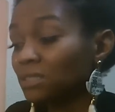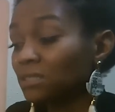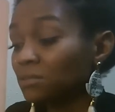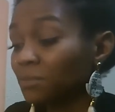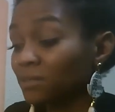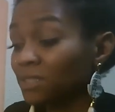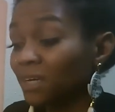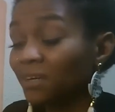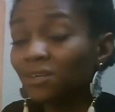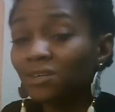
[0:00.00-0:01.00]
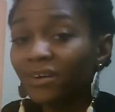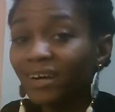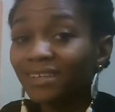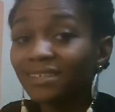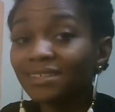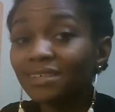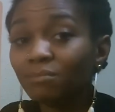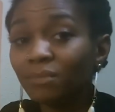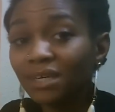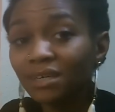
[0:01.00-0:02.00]
this is about taking your ideas
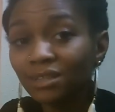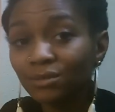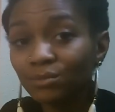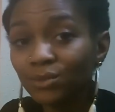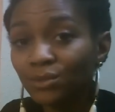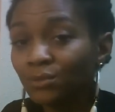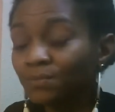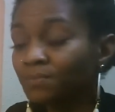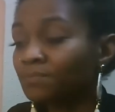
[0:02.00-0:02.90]
and making them real